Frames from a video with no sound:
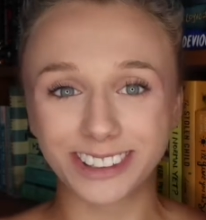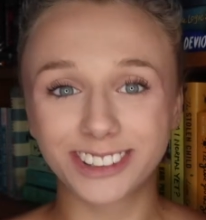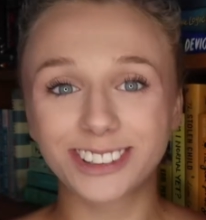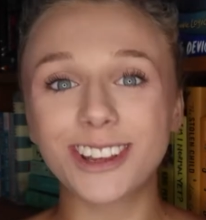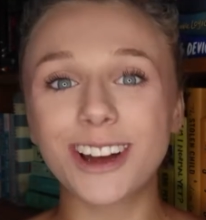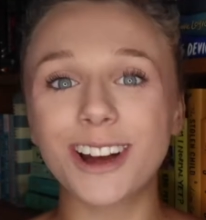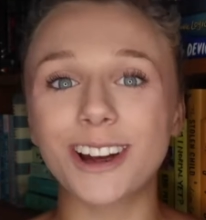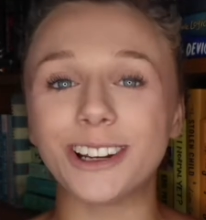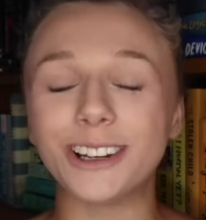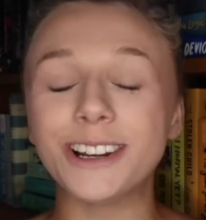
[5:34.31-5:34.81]

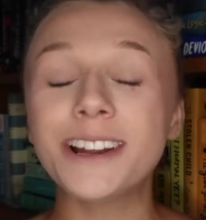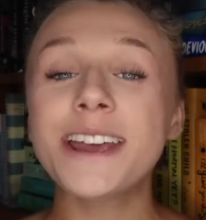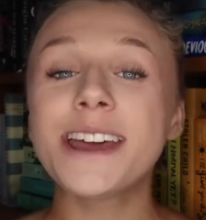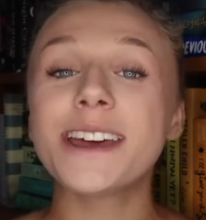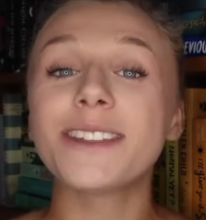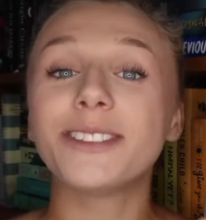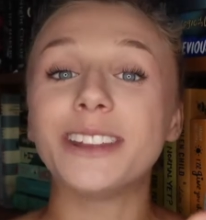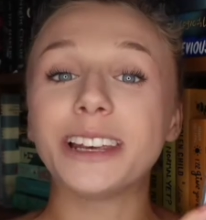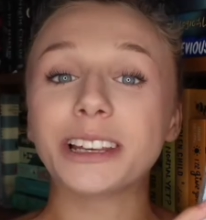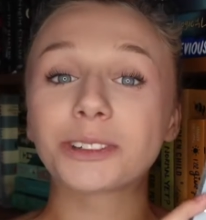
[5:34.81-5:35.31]
So
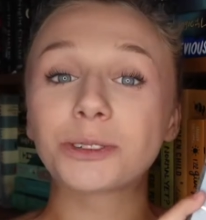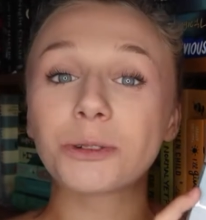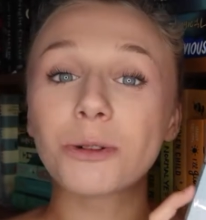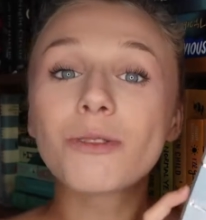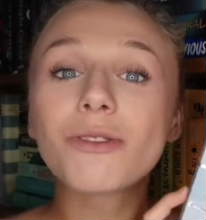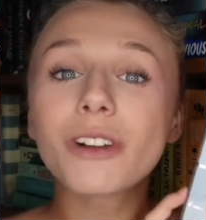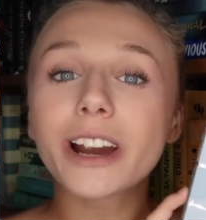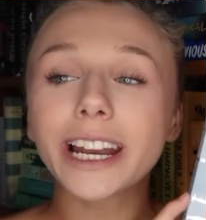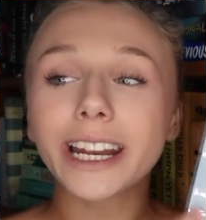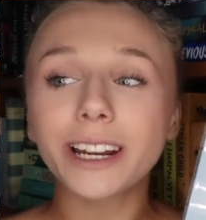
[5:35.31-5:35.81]
this
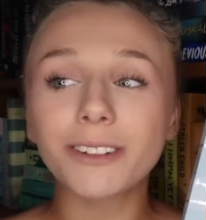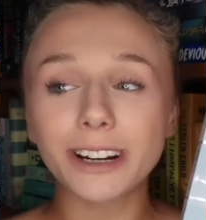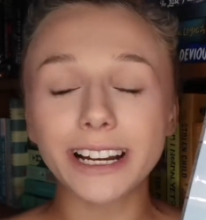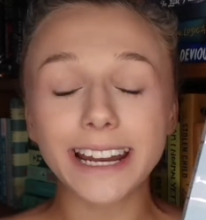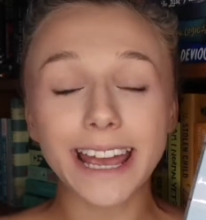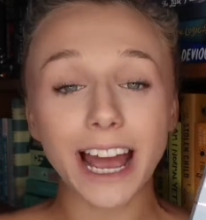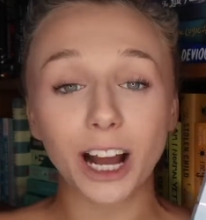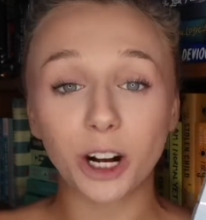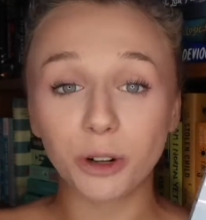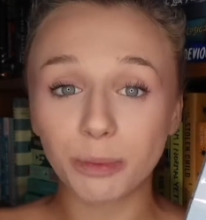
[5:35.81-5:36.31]
will
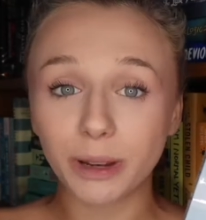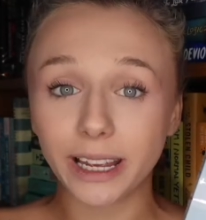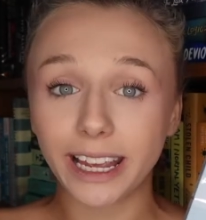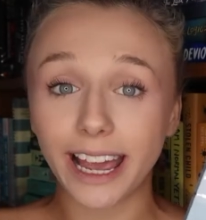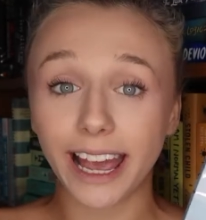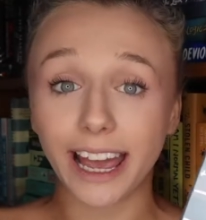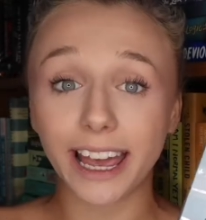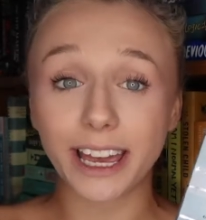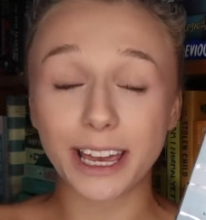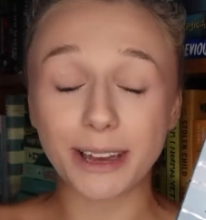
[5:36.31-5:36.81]
really help
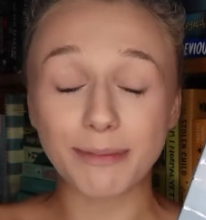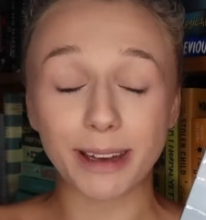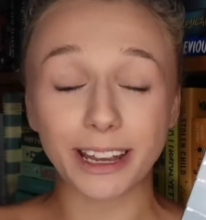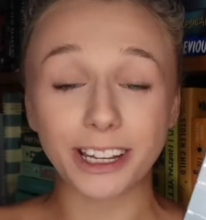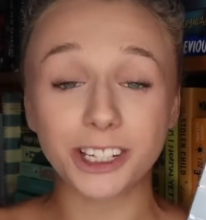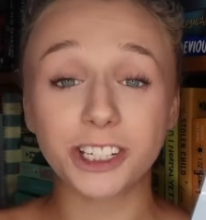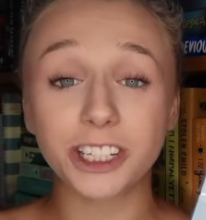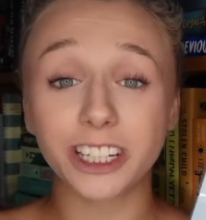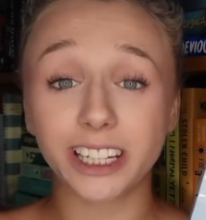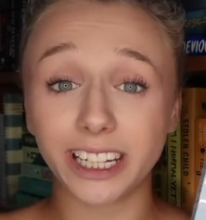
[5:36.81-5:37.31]
me
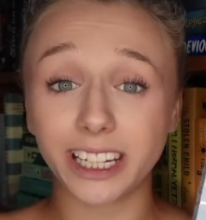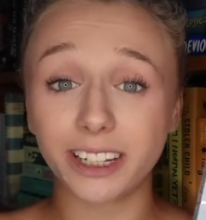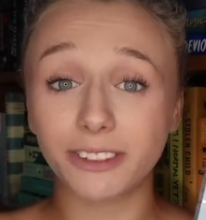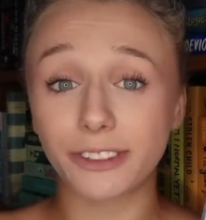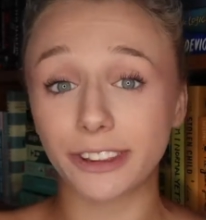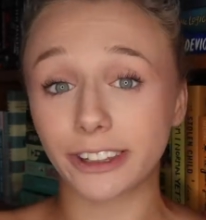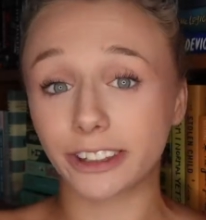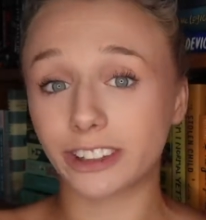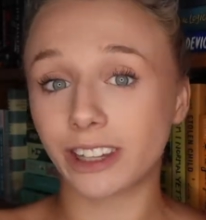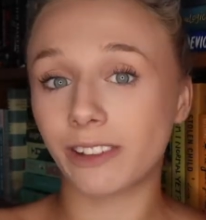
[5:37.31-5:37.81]

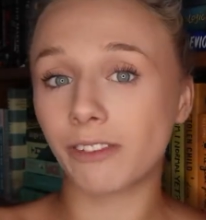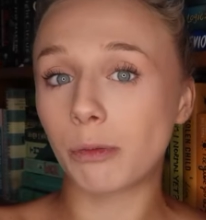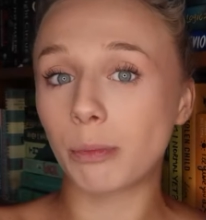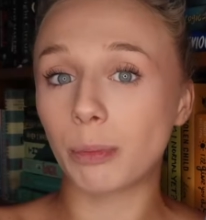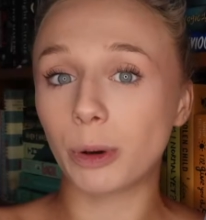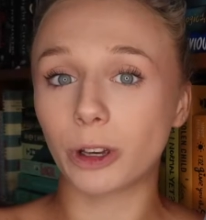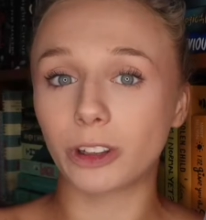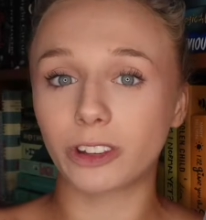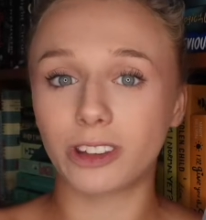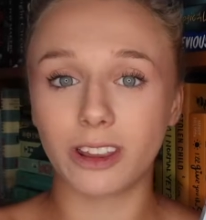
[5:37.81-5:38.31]
achieve the 7
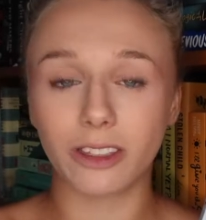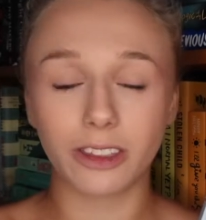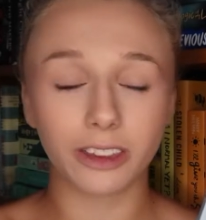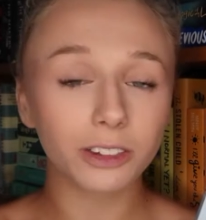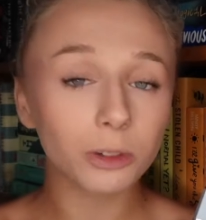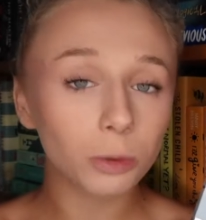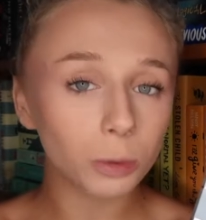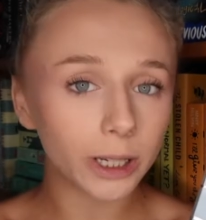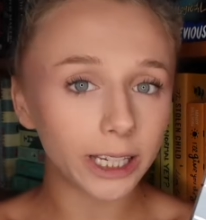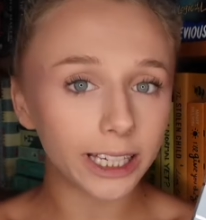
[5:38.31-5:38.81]
books in
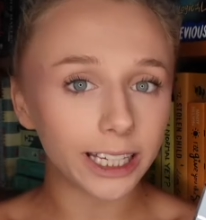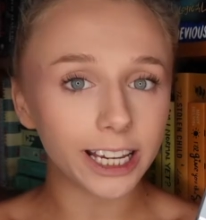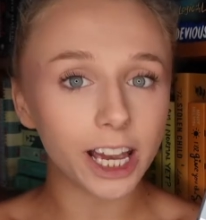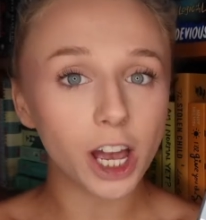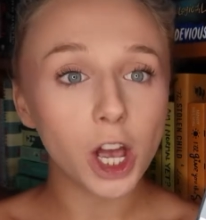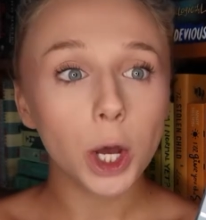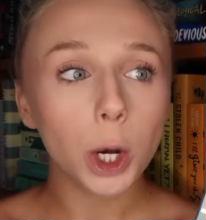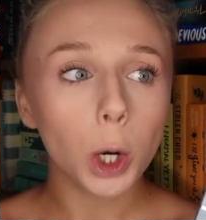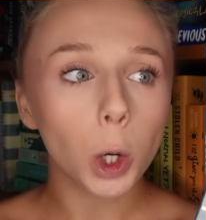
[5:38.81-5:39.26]
this week,